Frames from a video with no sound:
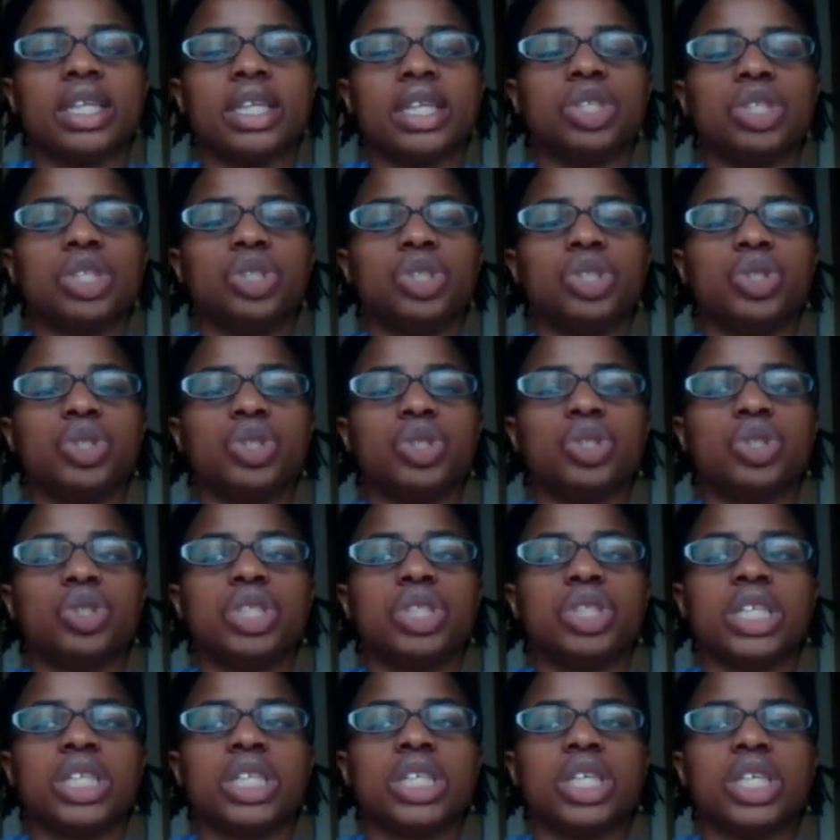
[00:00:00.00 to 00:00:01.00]

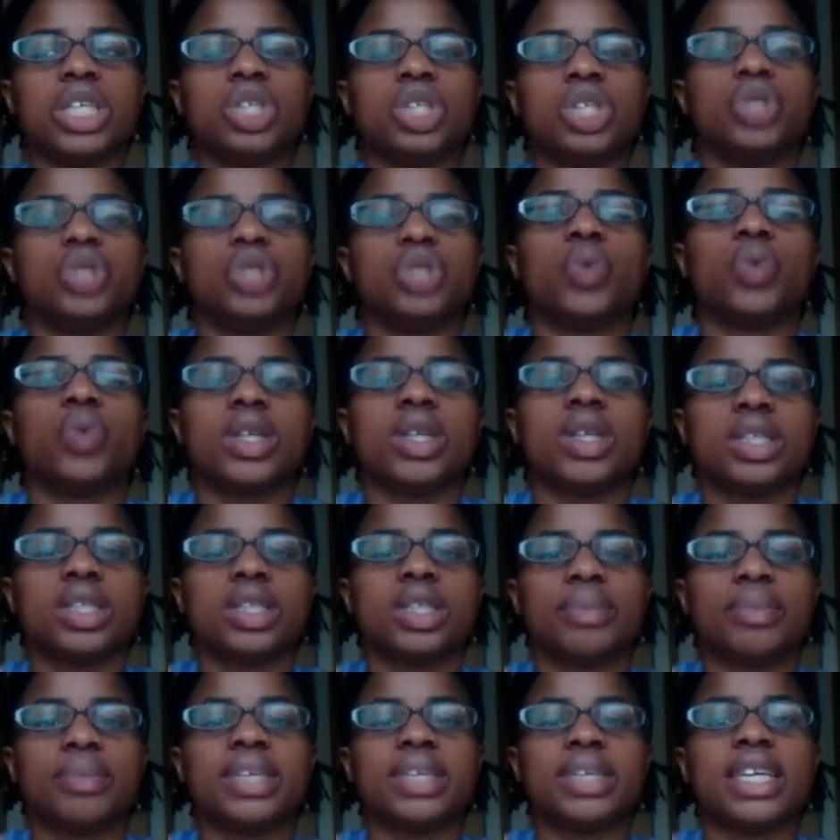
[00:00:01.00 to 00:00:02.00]
usually you want
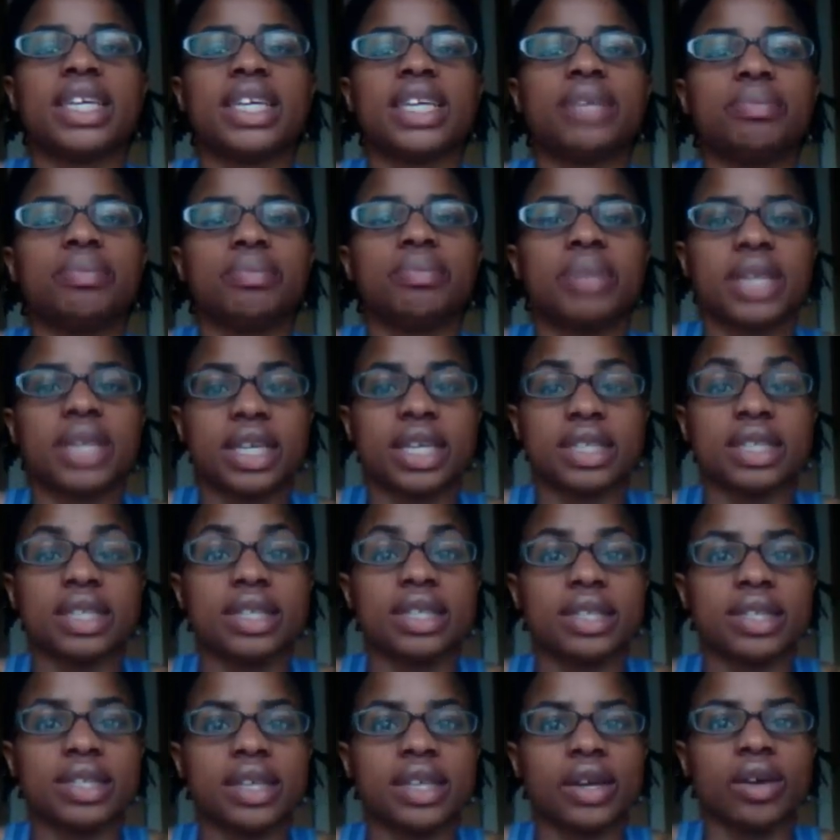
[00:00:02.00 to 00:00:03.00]
something because
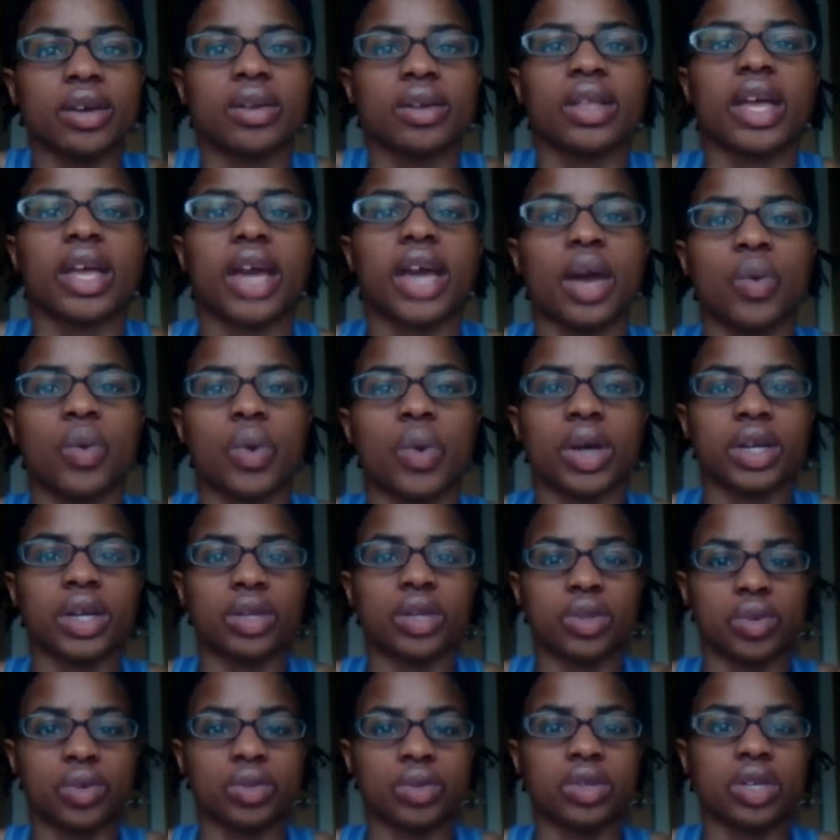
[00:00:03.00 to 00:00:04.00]
it's there. Like I wanted
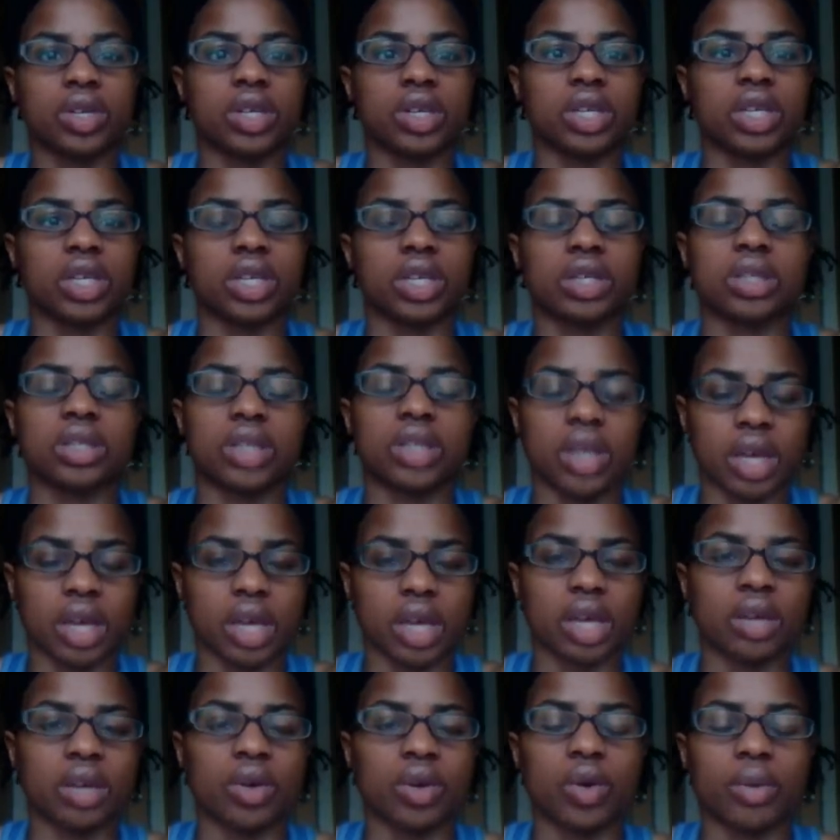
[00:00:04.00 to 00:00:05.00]
those cookies,
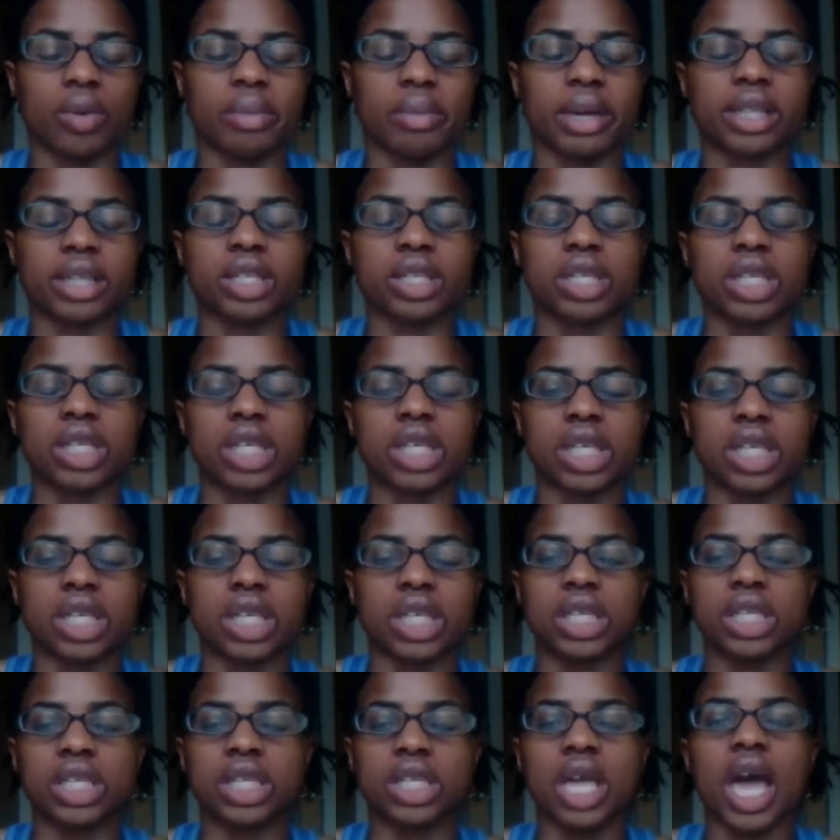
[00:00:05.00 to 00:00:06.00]
again going back to the
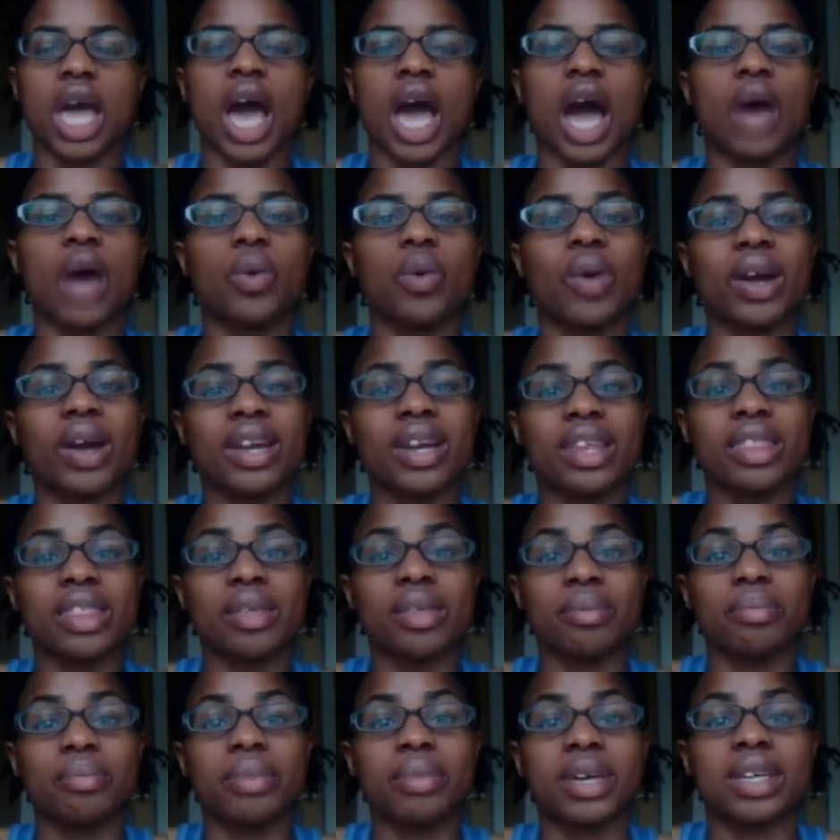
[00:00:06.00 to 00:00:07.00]
cookies. I wanted
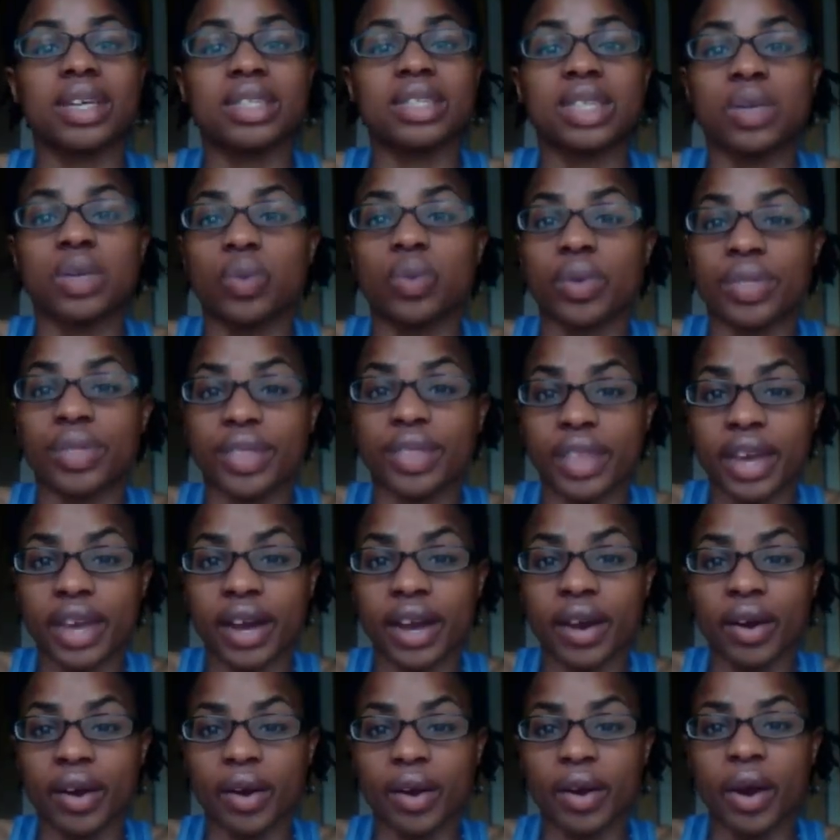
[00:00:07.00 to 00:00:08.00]
them because they were
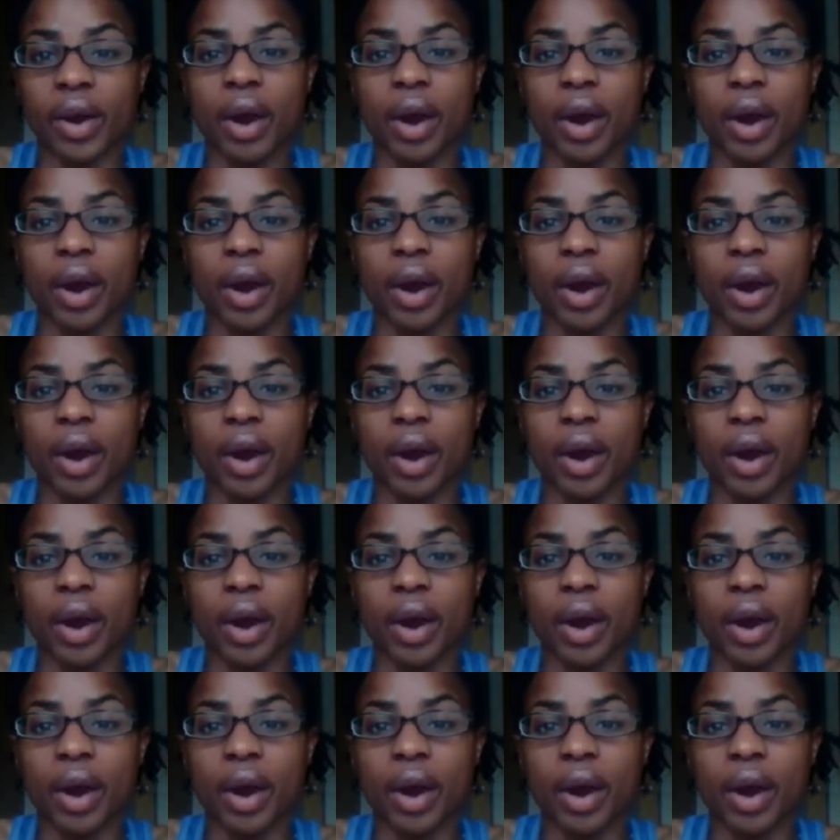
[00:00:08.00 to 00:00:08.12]
there,